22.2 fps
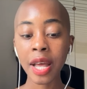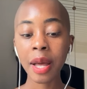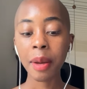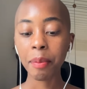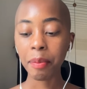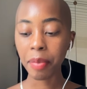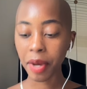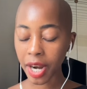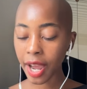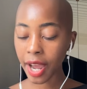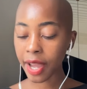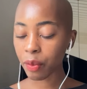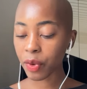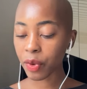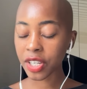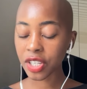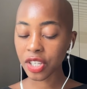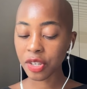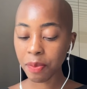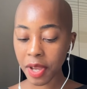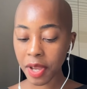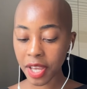But I
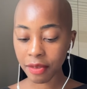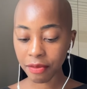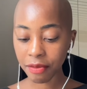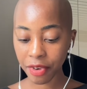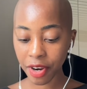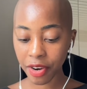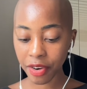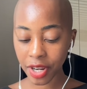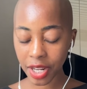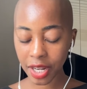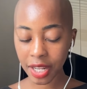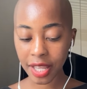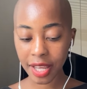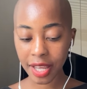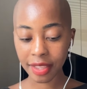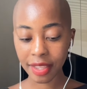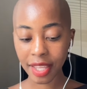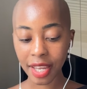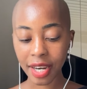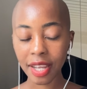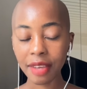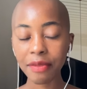wanted to make it very clear
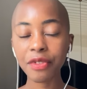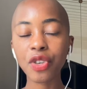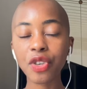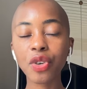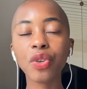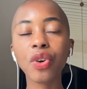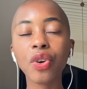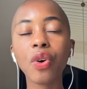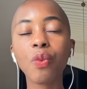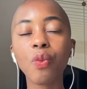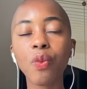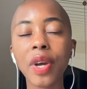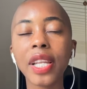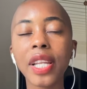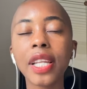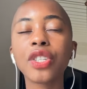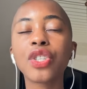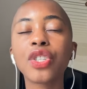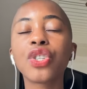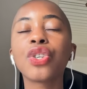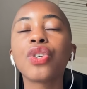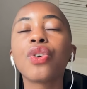that if you're not
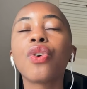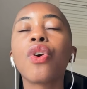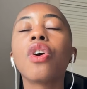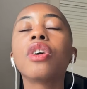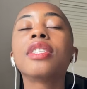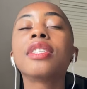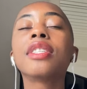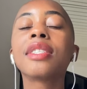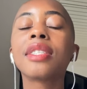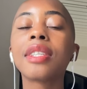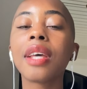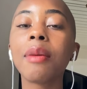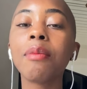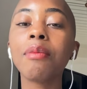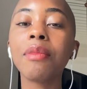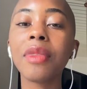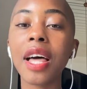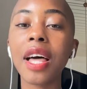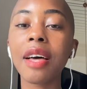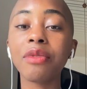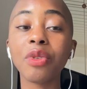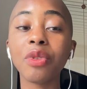willing to, on some
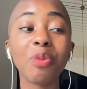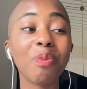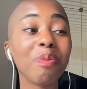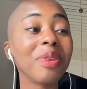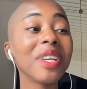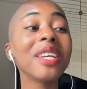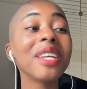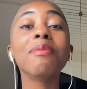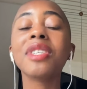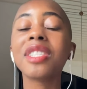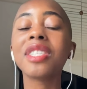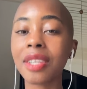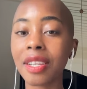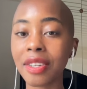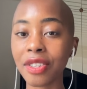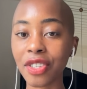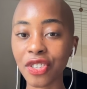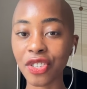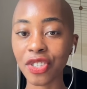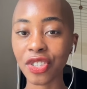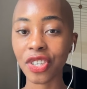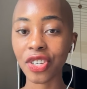level, be
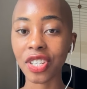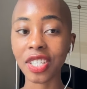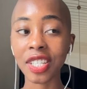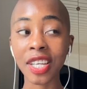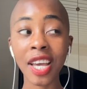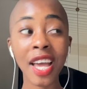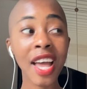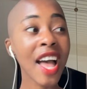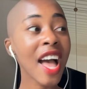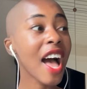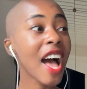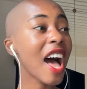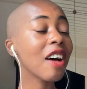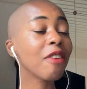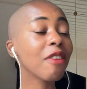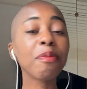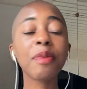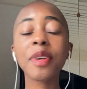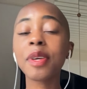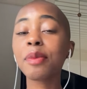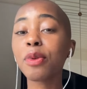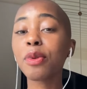misunderstood, have
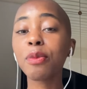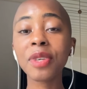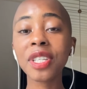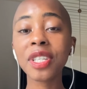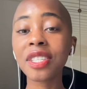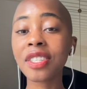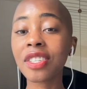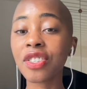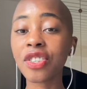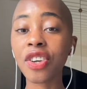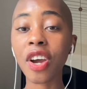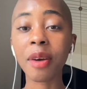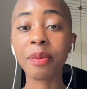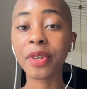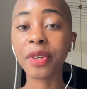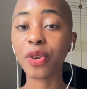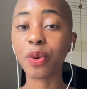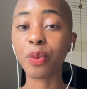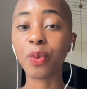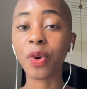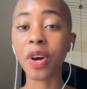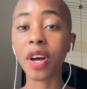people misinterpret
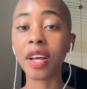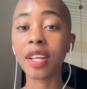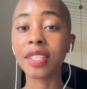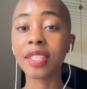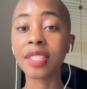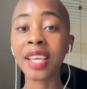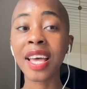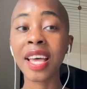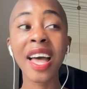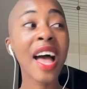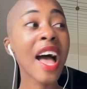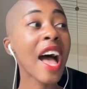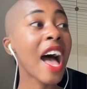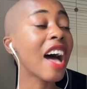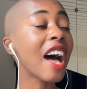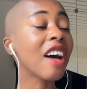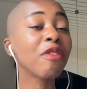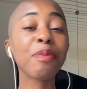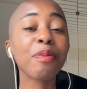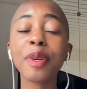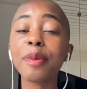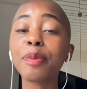your words,
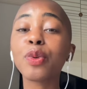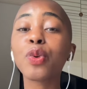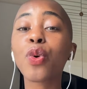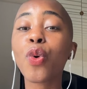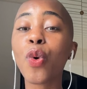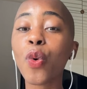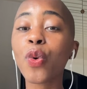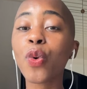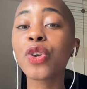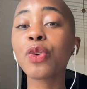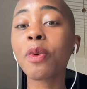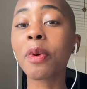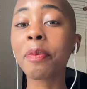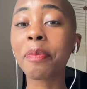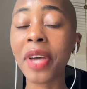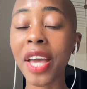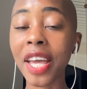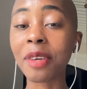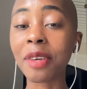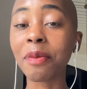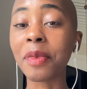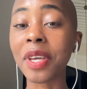have people call you a
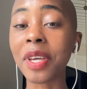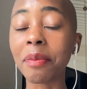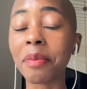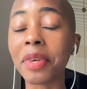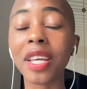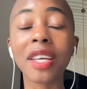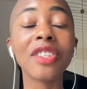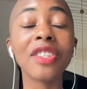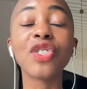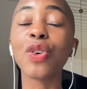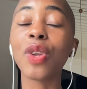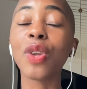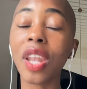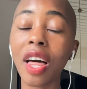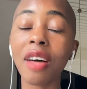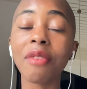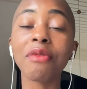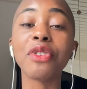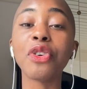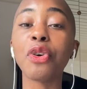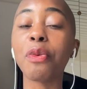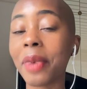pick-me because you
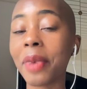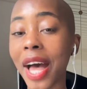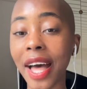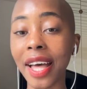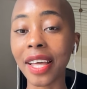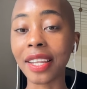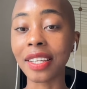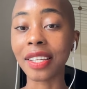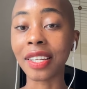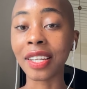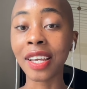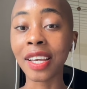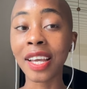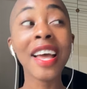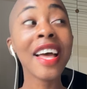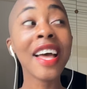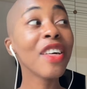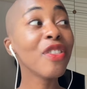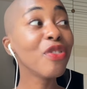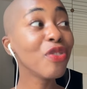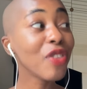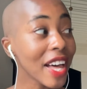love your man,
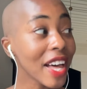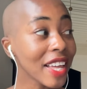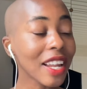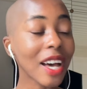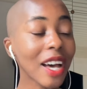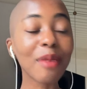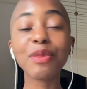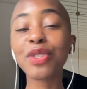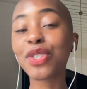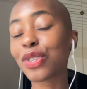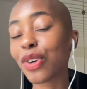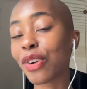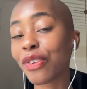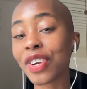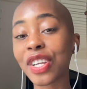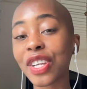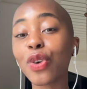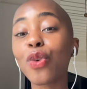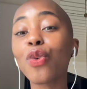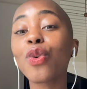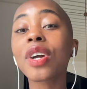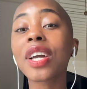then I'm sorry,
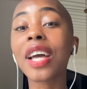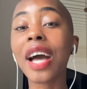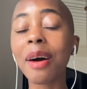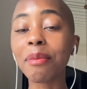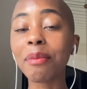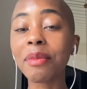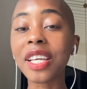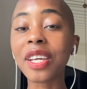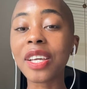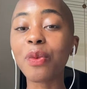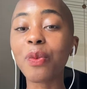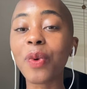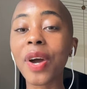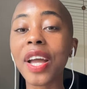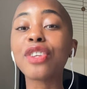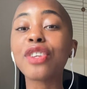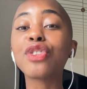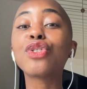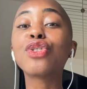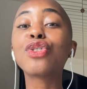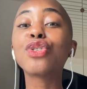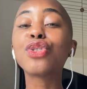you're gambling away
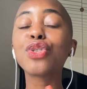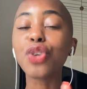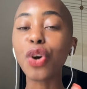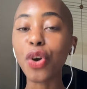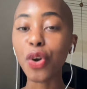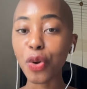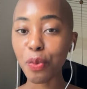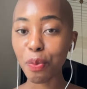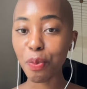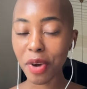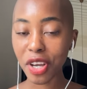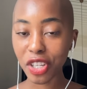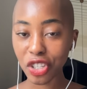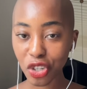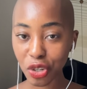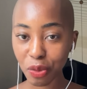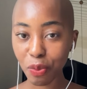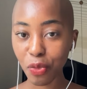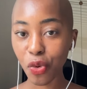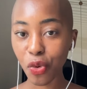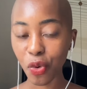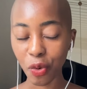so much
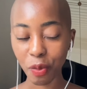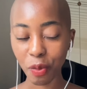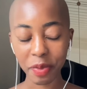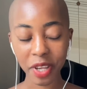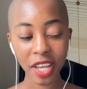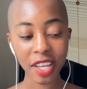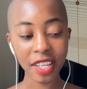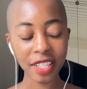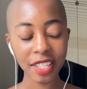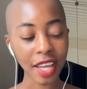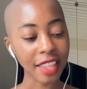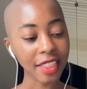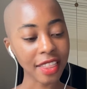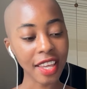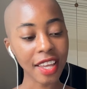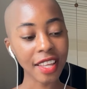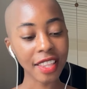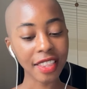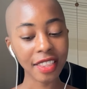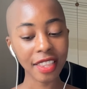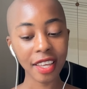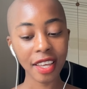more, because I
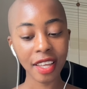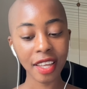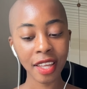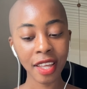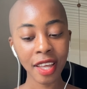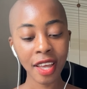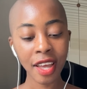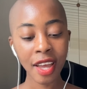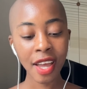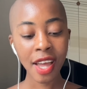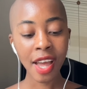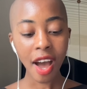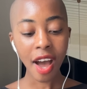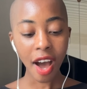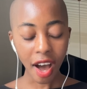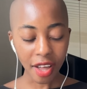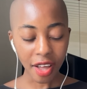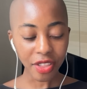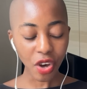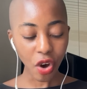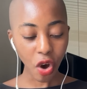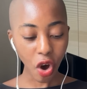think the
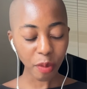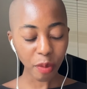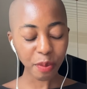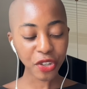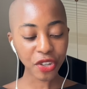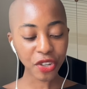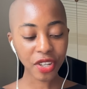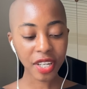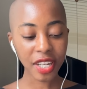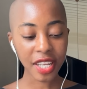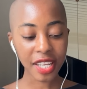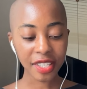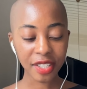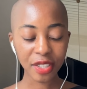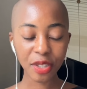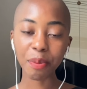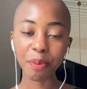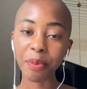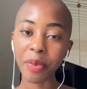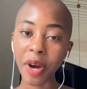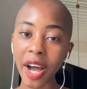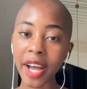other option is to
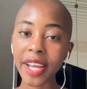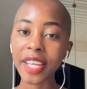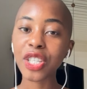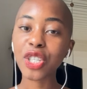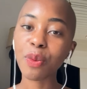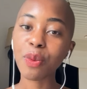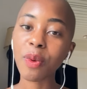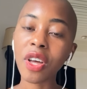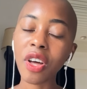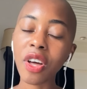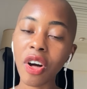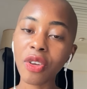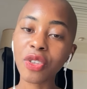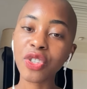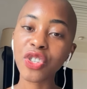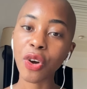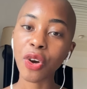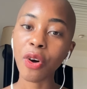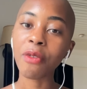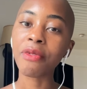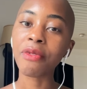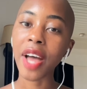buy into a culture
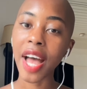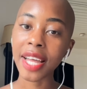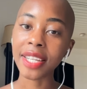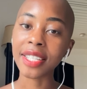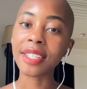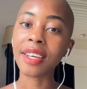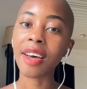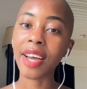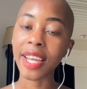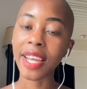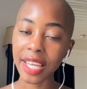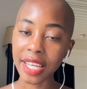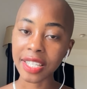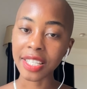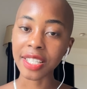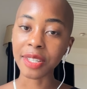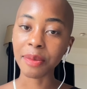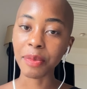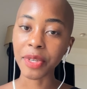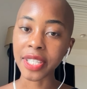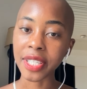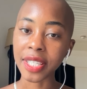of
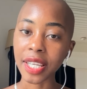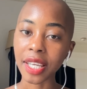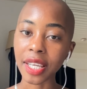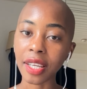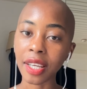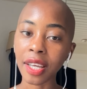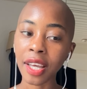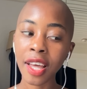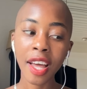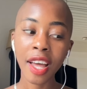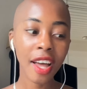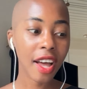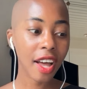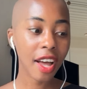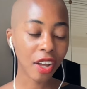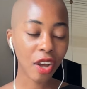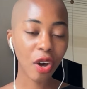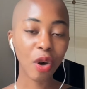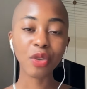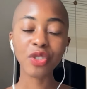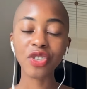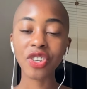anti-intimacy, a
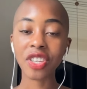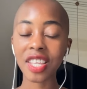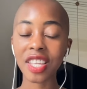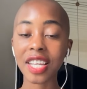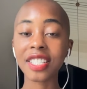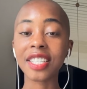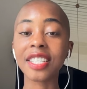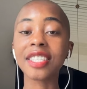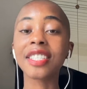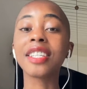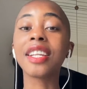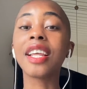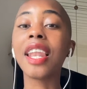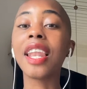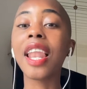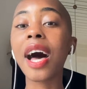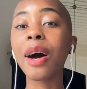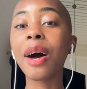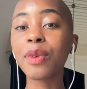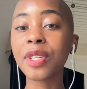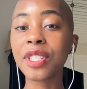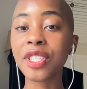culture that doesn't
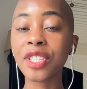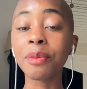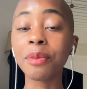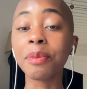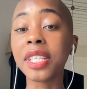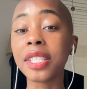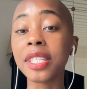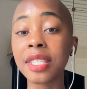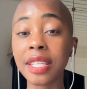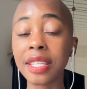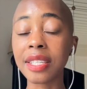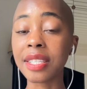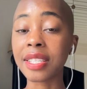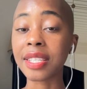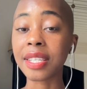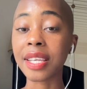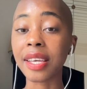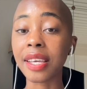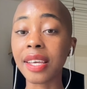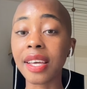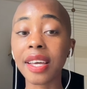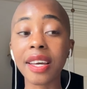allow us to be
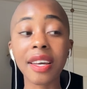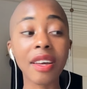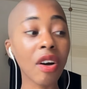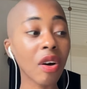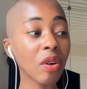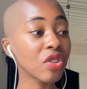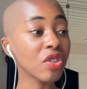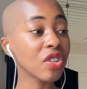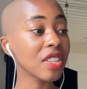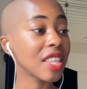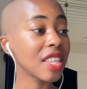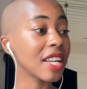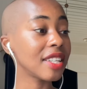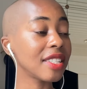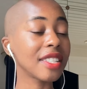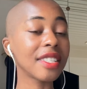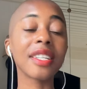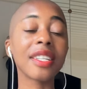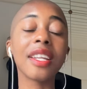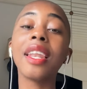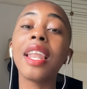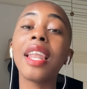sincere, a culture that
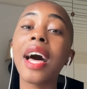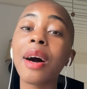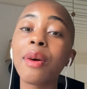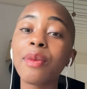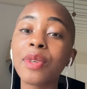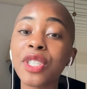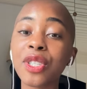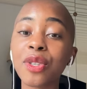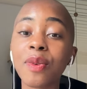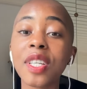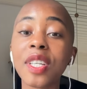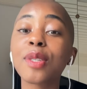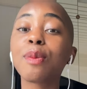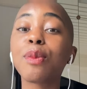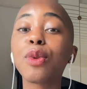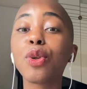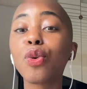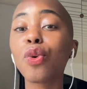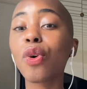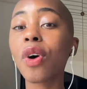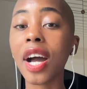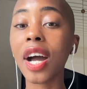doesn't allow us to
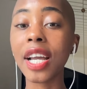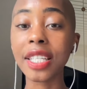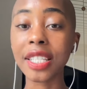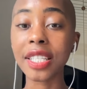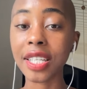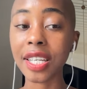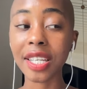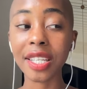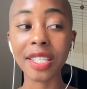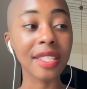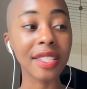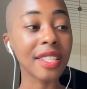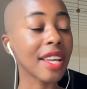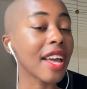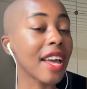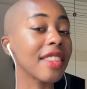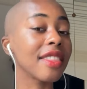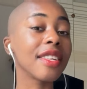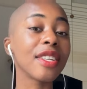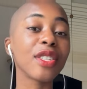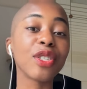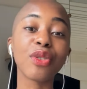explore ideas, to
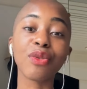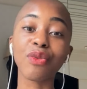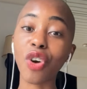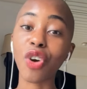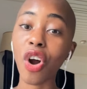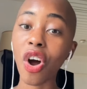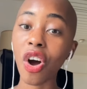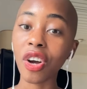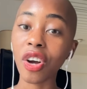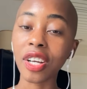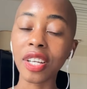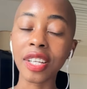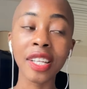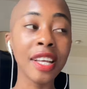get things wrong,